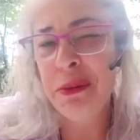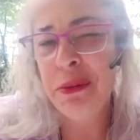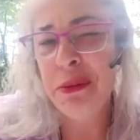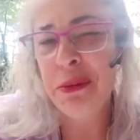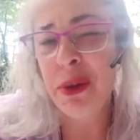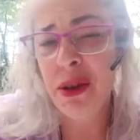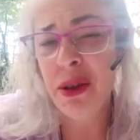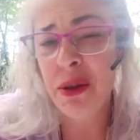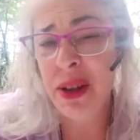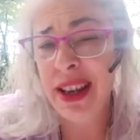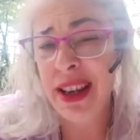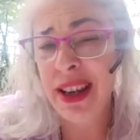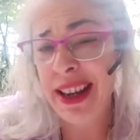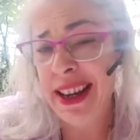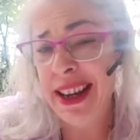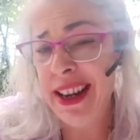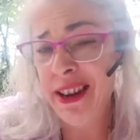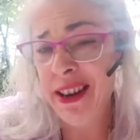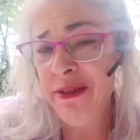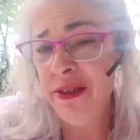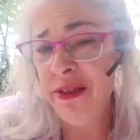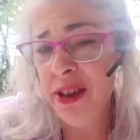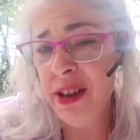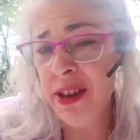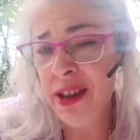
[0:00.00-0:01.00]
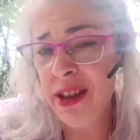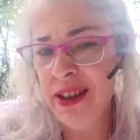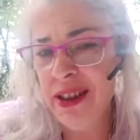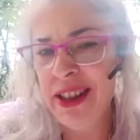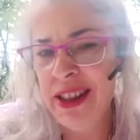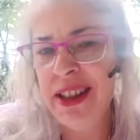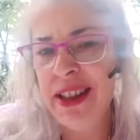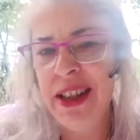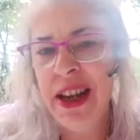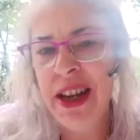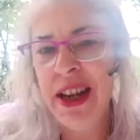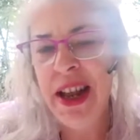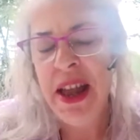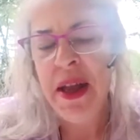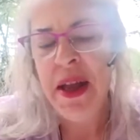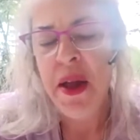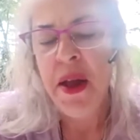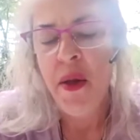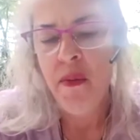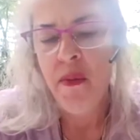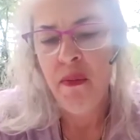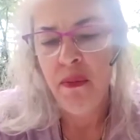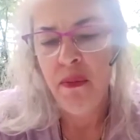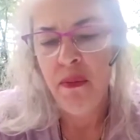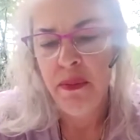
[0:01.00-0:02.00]
were okay at first,
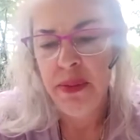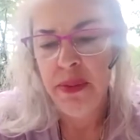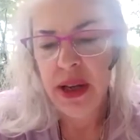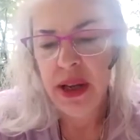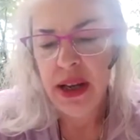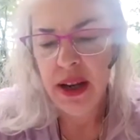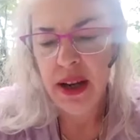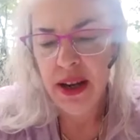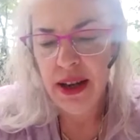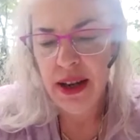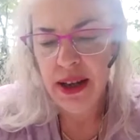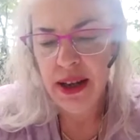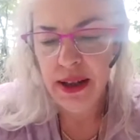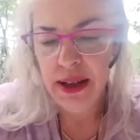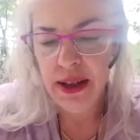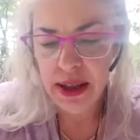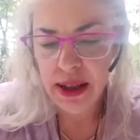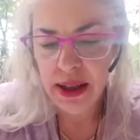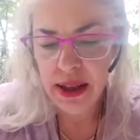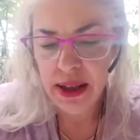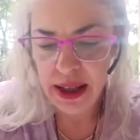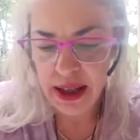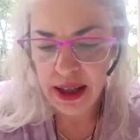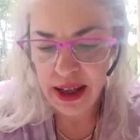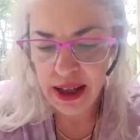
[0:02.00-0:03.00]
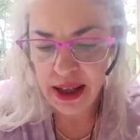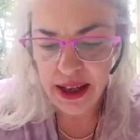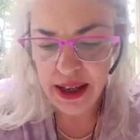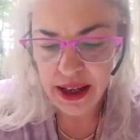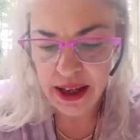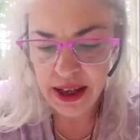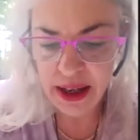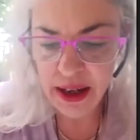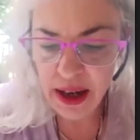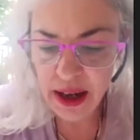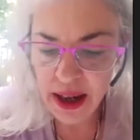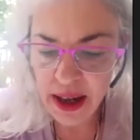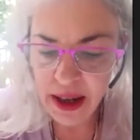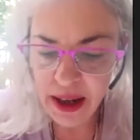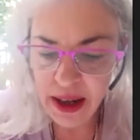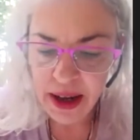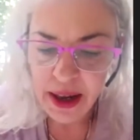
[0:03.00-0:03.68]
because the king